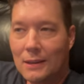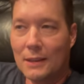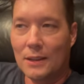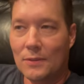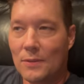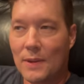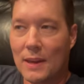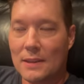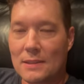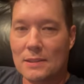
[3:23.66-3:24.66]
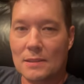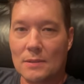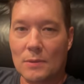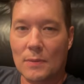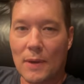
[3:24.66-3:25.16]
you know, Vivek is
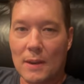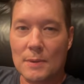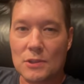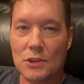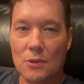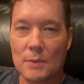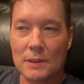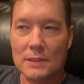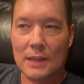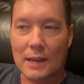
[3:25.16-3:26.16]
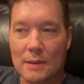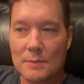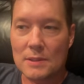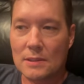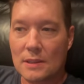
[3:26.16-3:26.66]
we've had him on the show a million
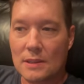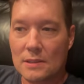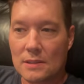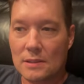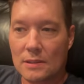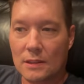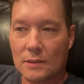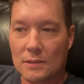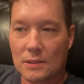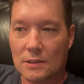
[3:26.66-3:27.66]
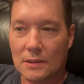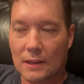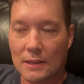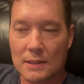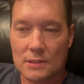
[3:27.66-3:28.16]
times. He's you know he's I
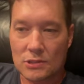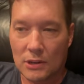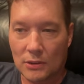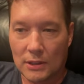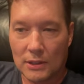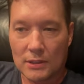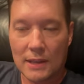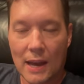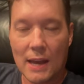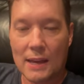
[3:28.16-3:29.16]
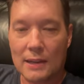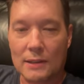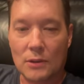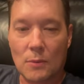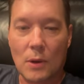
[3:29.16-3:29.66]
think he's generally a good guy. I
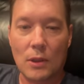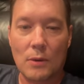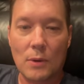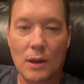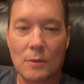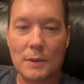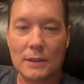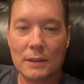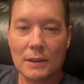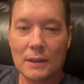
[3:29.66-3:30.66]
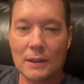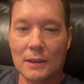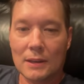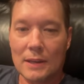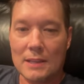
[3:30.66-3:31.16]
don't know him all that well, but
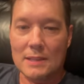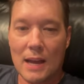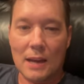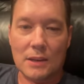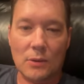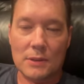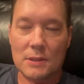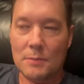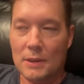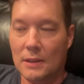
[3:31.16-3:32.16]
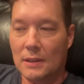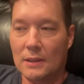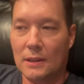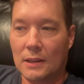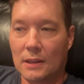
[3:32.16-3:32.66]
he's not going to
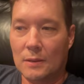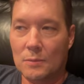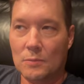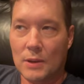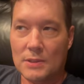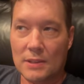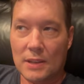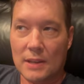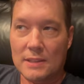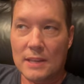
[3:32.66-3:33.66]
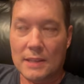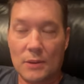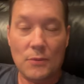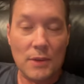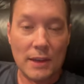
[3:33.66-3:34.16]
be uh, president of the United States. I
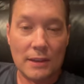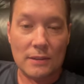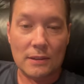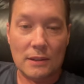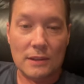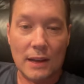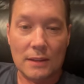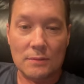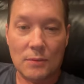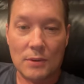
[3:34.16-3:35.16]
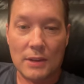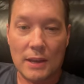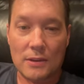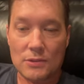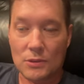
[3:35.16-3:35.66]
don't think uh, not at 38
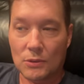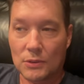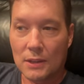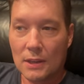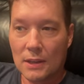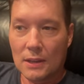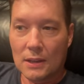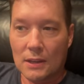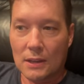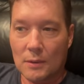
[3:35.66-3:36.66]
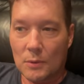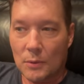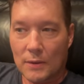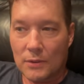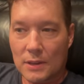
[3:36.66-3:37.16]
years old um, or
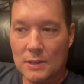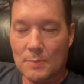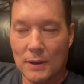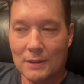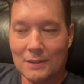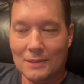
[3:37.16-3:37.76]
whatever he is, but